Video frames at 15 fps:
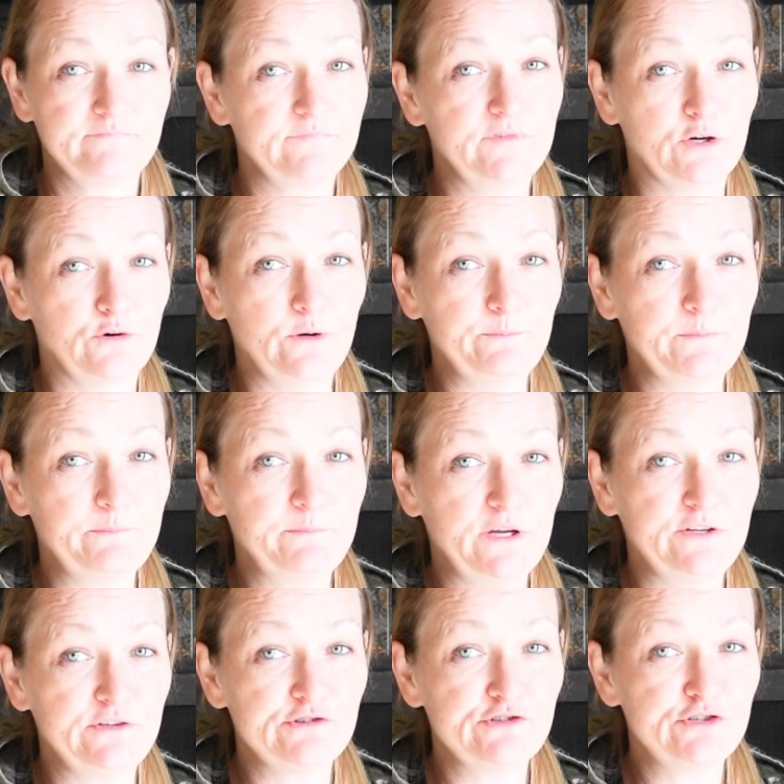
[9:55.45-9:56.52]
Your equipment
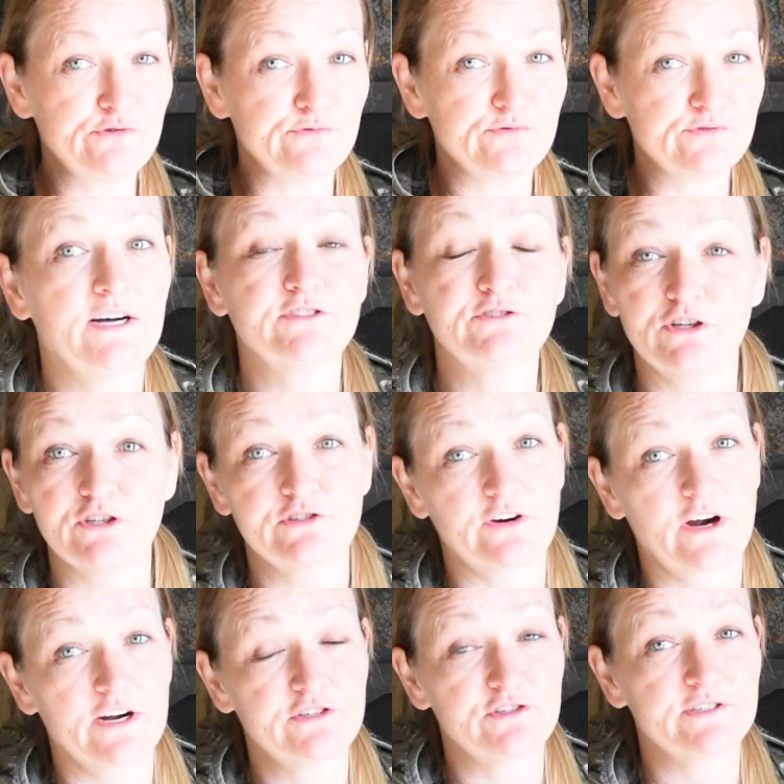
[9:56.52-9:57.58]
being your shoes. Stress
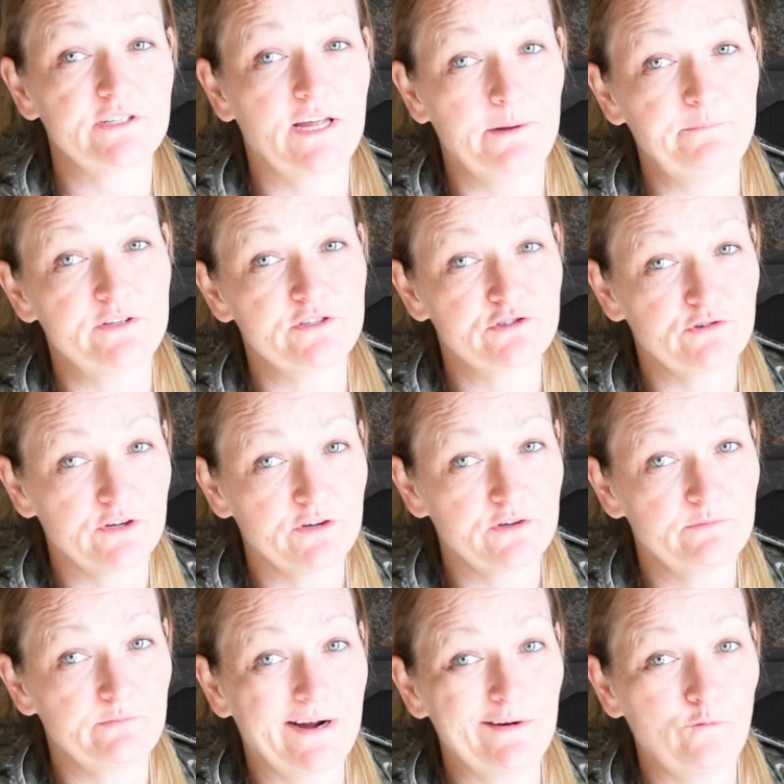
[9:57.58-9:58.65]
fractures can be
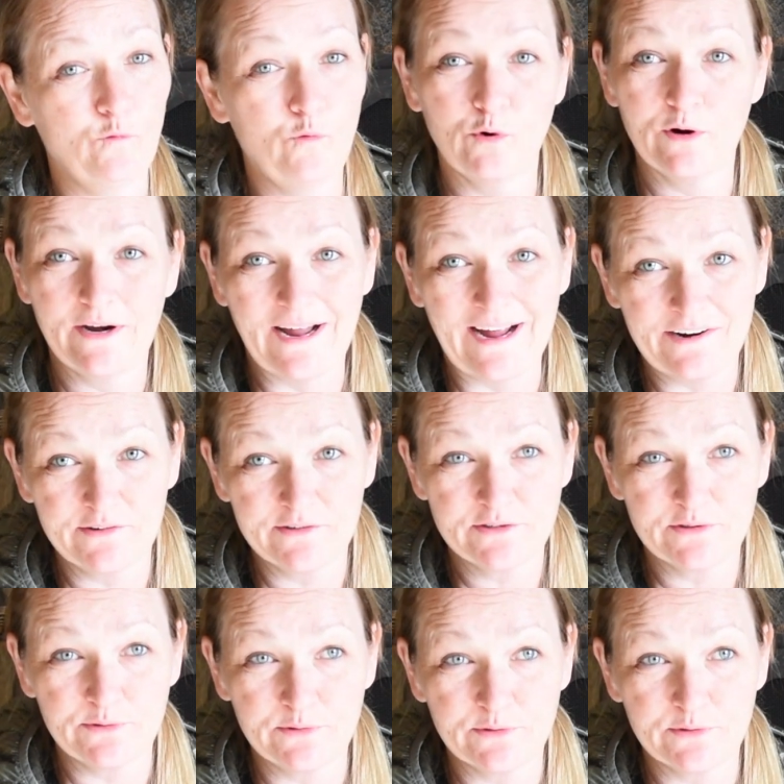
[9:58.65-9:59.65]
triggered by worn out